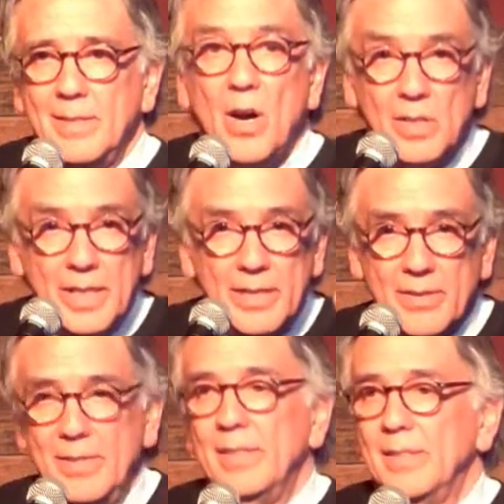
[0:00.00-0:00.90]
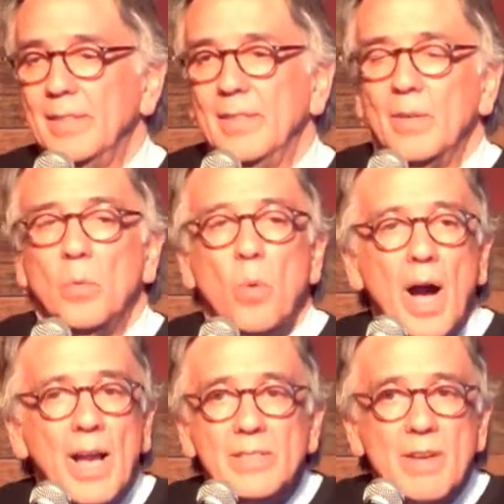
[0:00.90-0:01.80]
our leader?
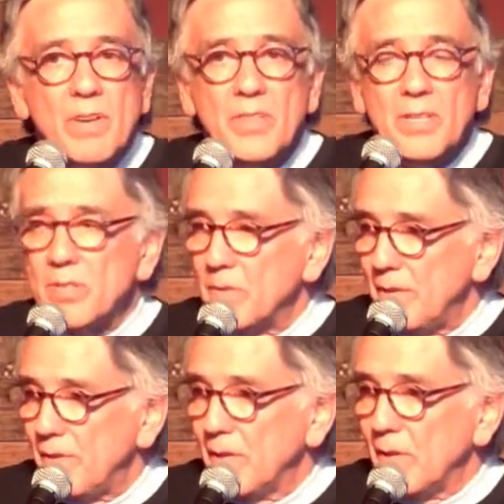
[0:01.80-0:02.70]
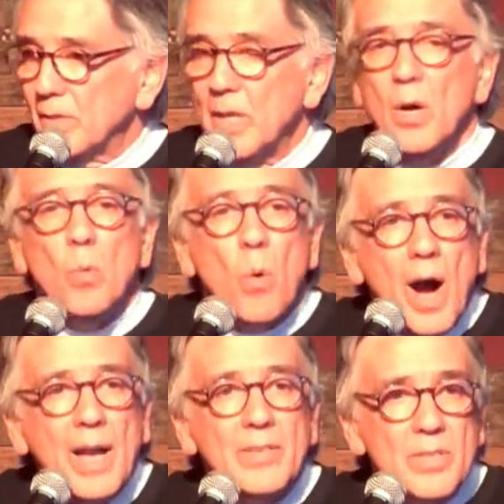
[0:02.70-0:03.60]
Why is everything so difficult?
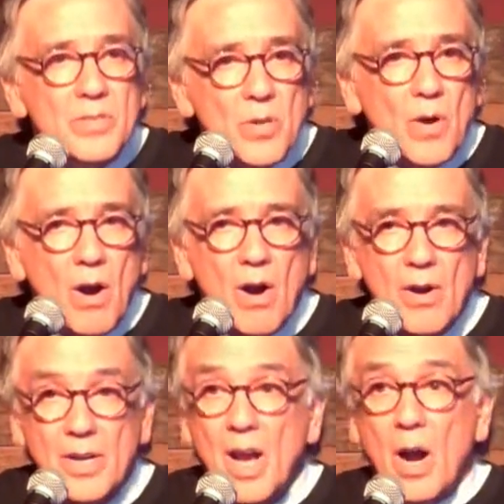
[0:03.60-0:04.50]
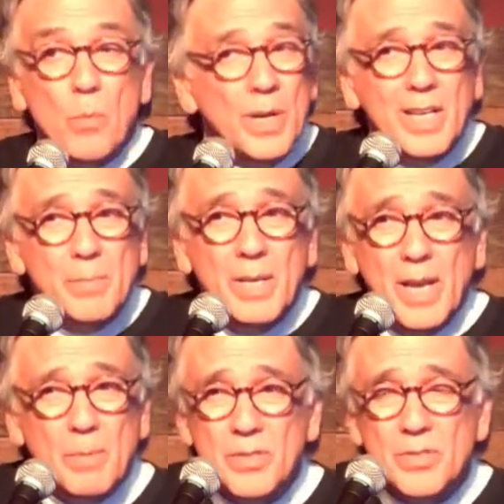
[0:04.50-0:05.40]
Why is it so hard? Are we going to be
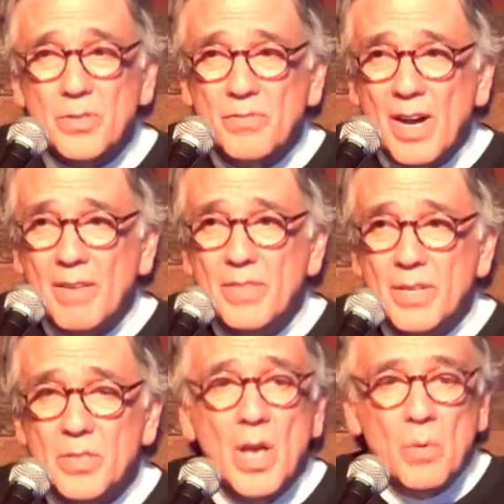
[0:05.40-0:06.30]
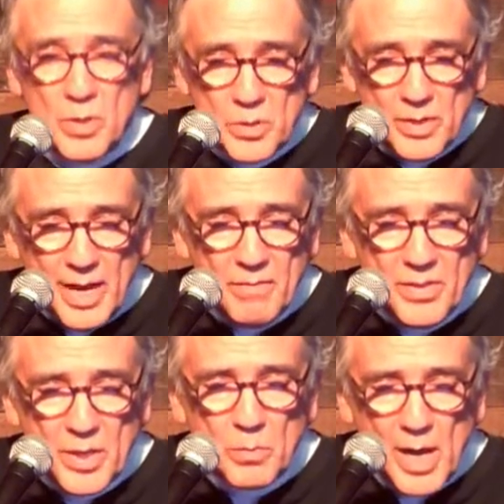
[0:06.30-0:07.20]
able to survive this? We're doing
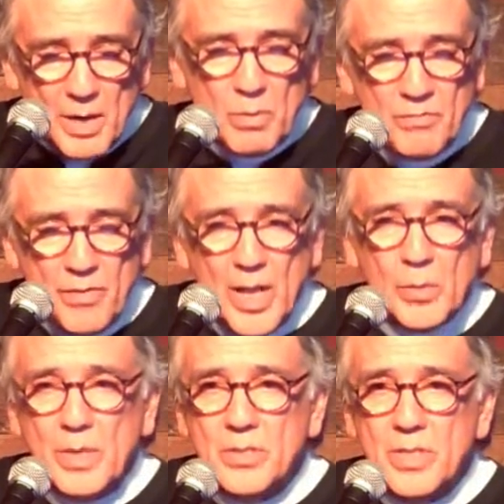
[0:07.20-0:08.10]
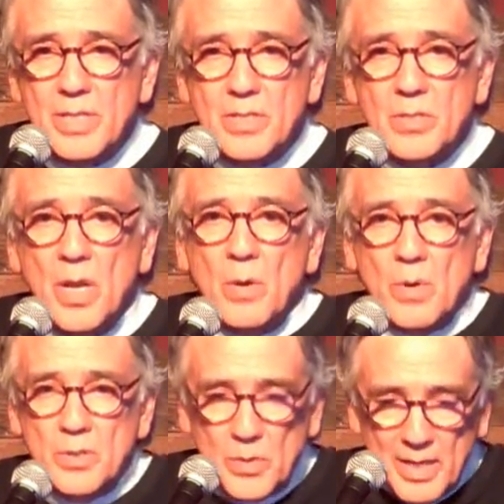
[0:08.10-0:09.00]
everything right. We're following Jesus.
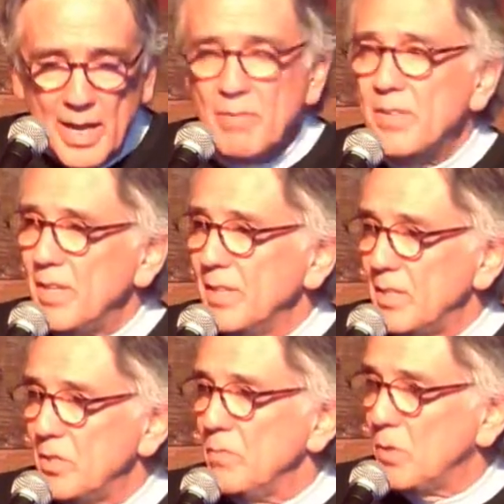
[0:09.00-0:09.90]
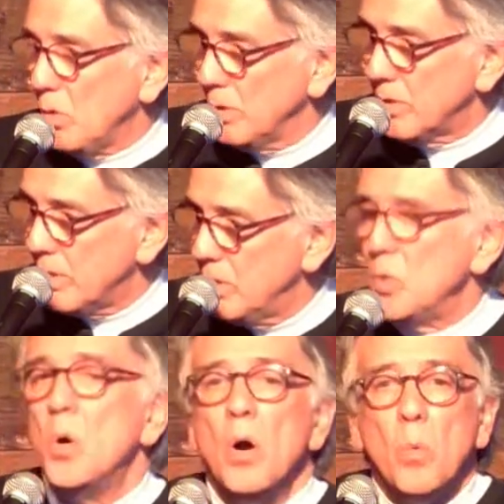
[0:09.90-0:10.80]
We're doing everything that you've told us to
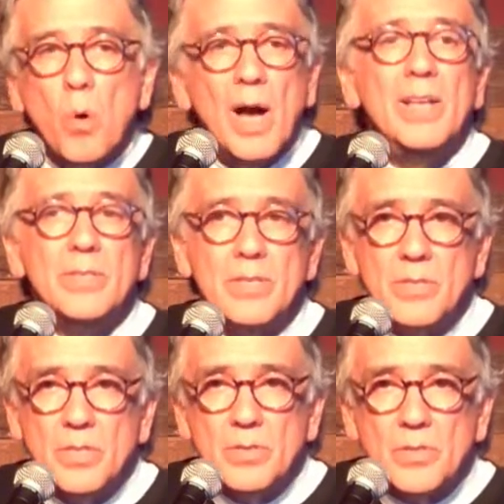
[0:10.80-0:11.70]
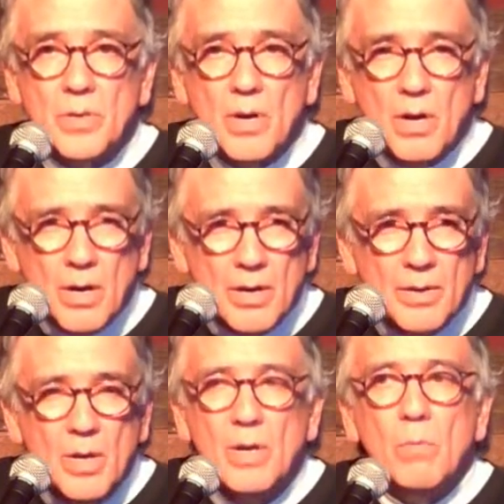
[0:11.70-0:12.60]
do. Why is it still so hard?
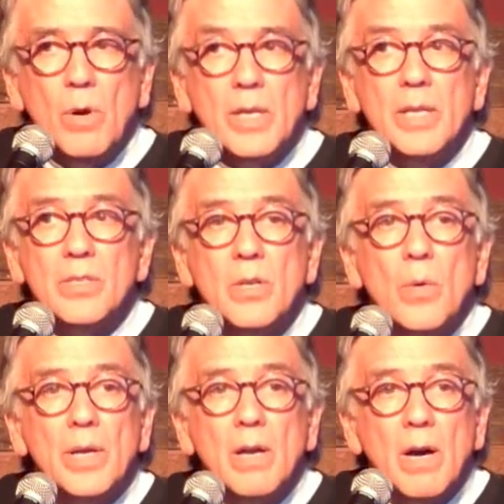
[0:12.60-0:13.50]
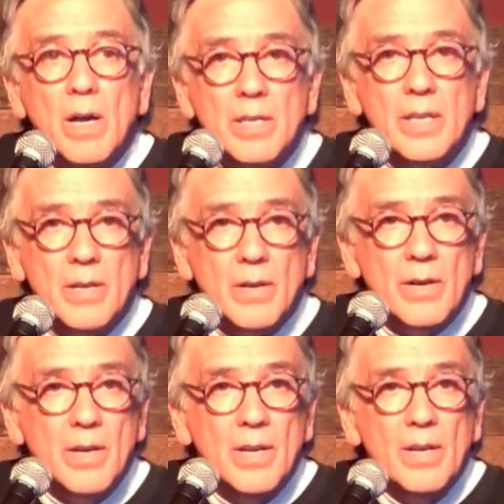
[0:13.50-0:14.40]
What is going on here?
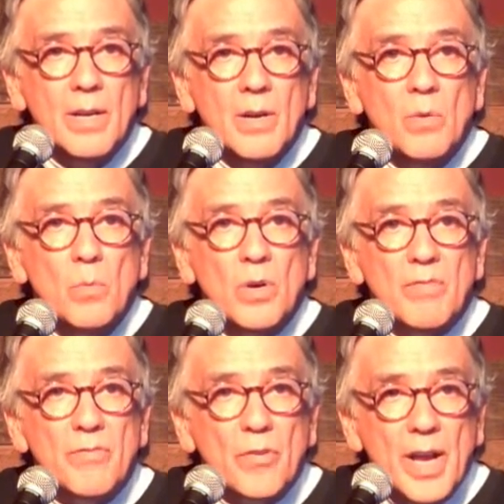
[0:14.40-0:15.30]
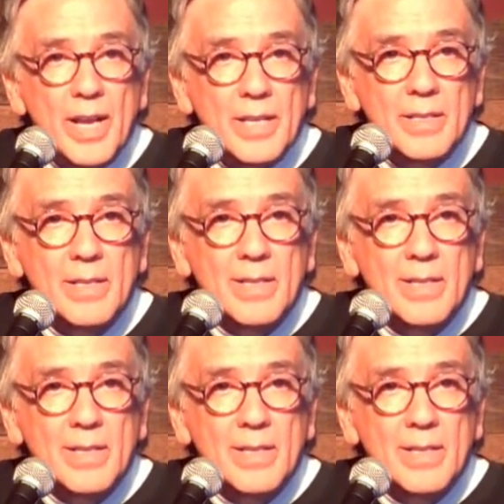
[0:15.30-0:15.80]
We're afraid.